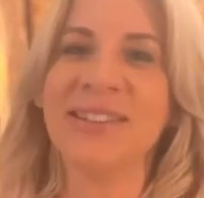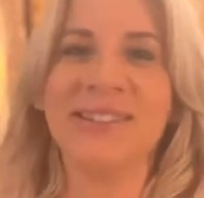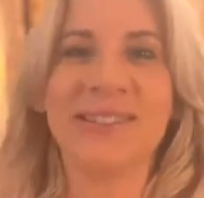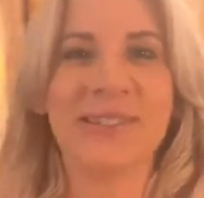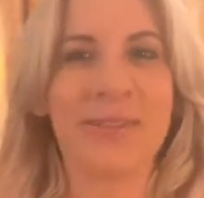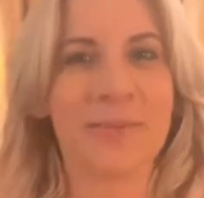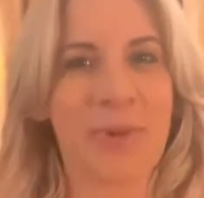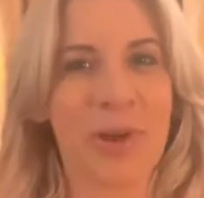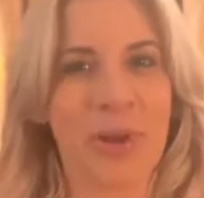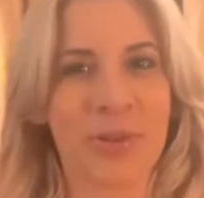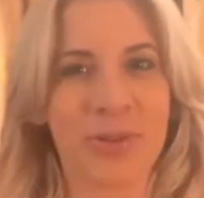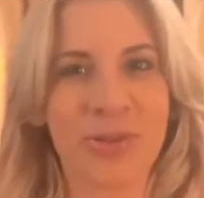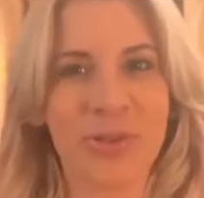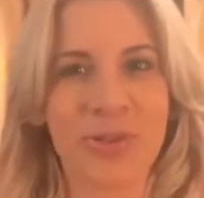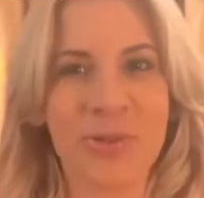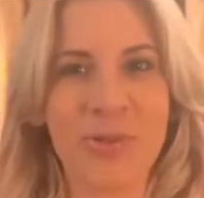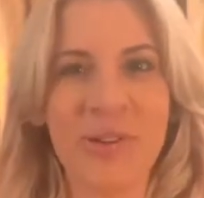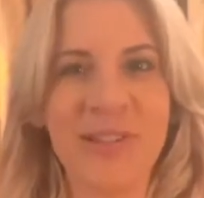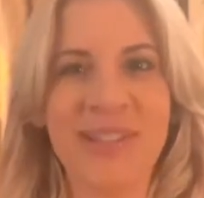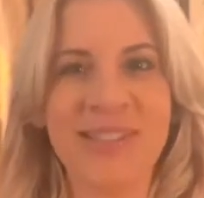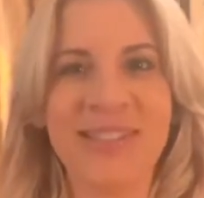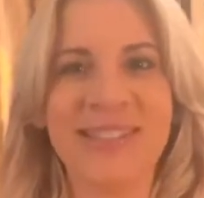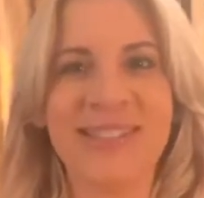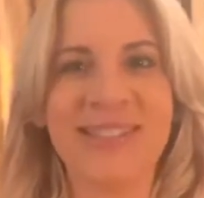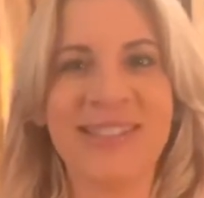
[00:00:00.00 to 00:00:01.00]
it's about
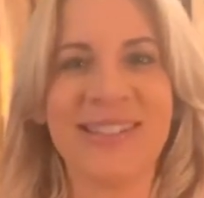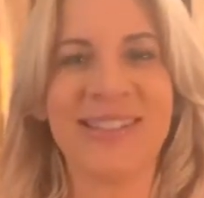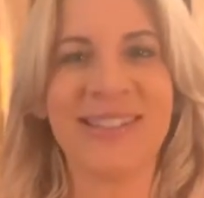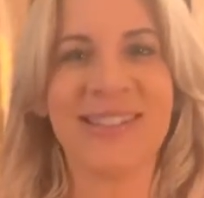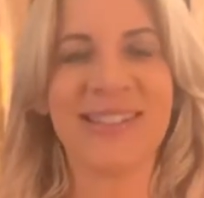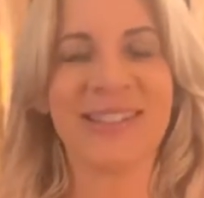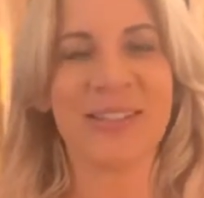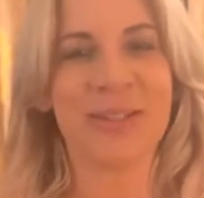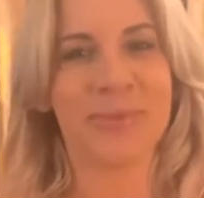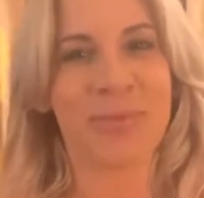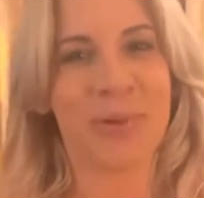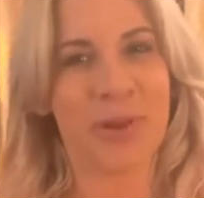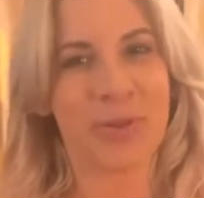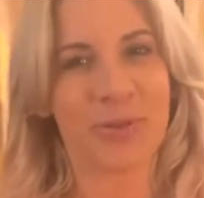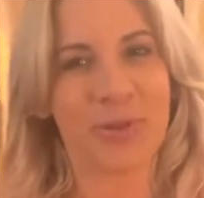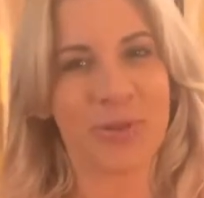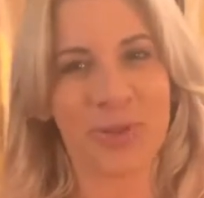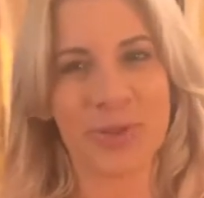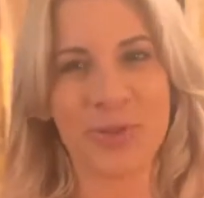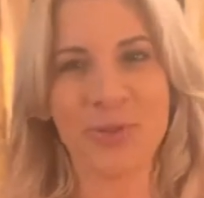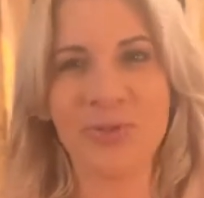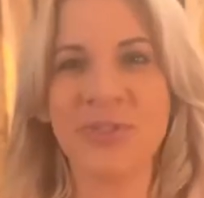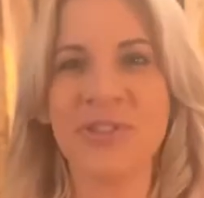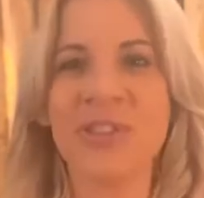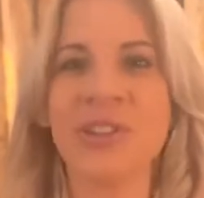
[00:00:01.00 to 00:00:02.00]
choice and it's about
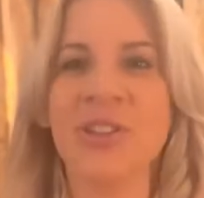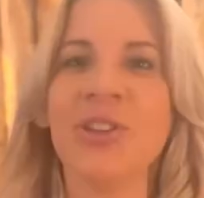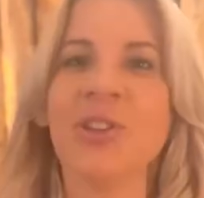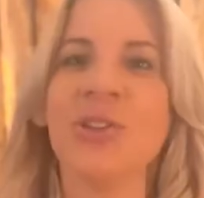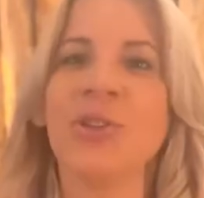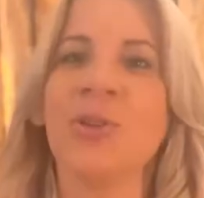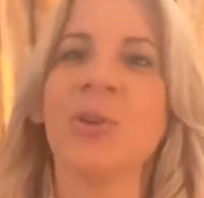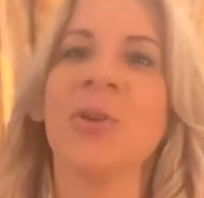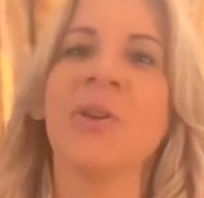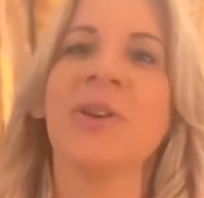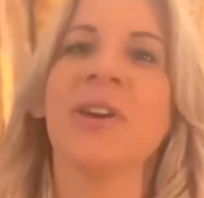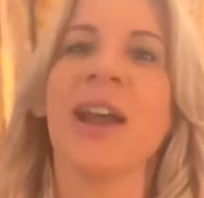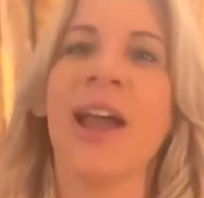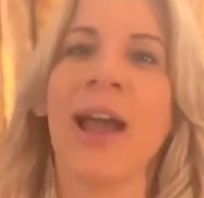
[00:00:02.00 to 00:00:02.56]
choosing your